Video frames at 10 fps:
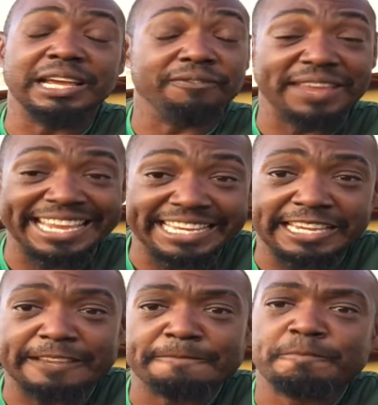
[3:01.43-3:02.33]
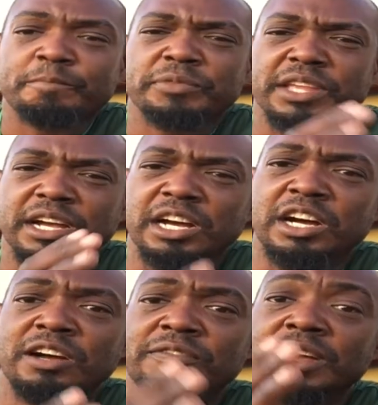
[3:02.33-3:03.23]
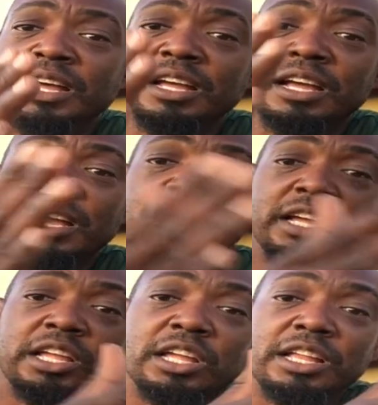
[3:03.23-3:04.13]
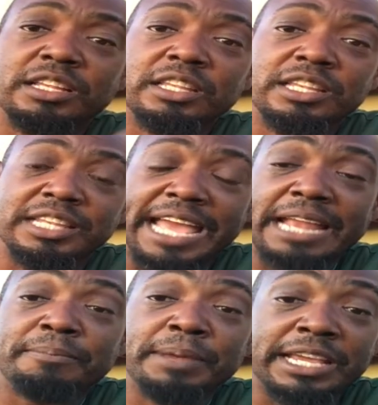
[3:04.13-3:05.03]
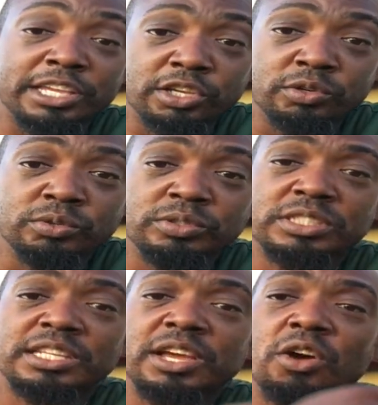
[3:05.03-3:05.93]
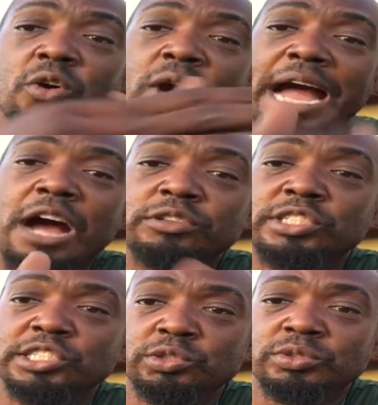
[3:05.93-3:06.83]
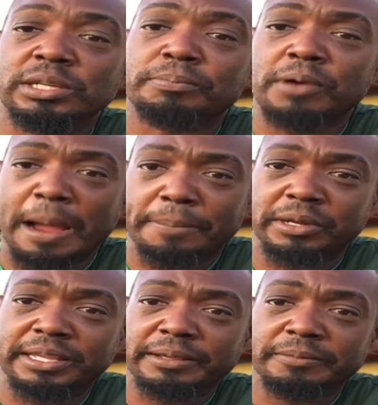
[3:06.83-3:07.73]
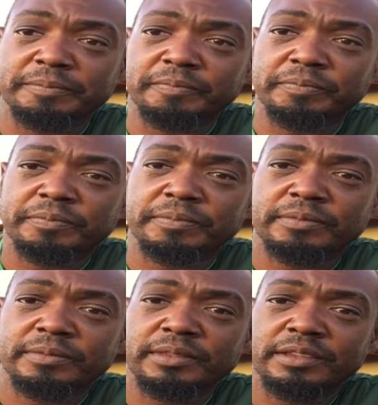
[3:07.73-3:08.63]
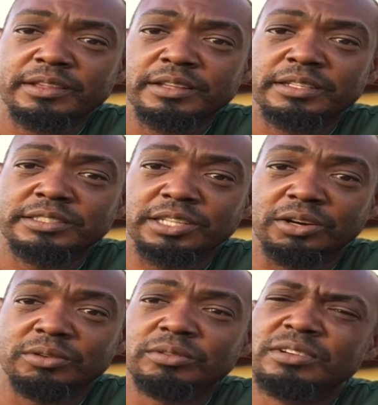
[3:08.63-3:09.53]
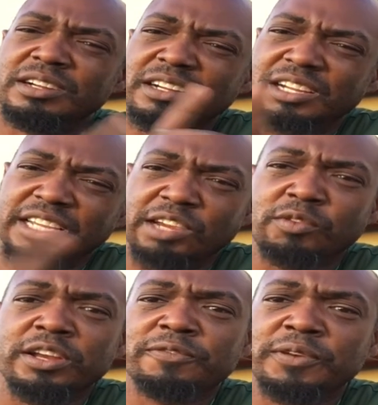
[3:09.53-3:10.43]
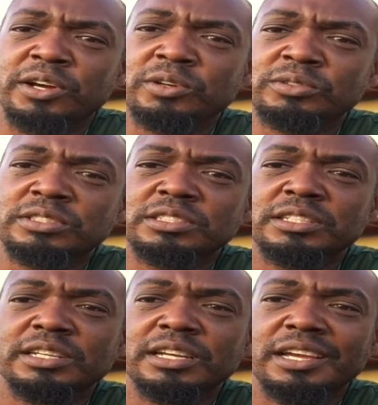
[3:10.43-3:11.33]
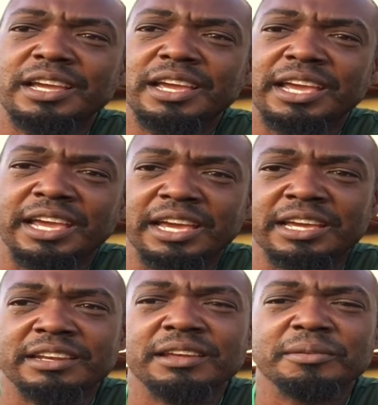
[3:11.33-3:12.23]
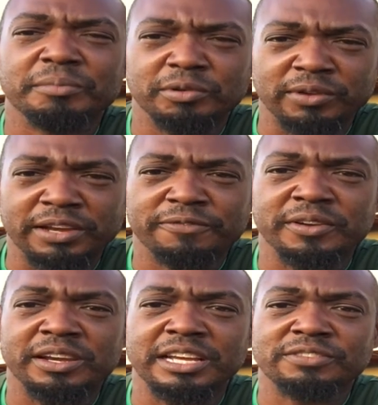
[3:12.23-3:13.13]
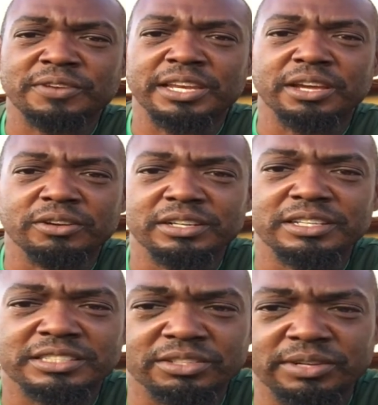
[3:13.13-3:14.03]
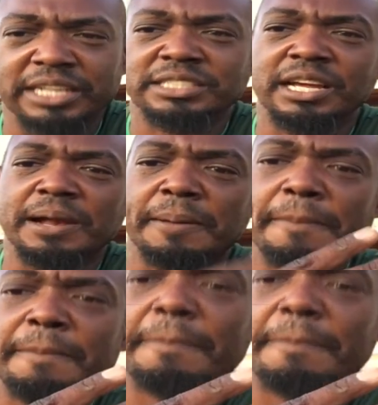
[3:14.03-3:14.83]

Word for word: if any of Latin being used or how to use it properly so get ready for those and be ready for the next video until next time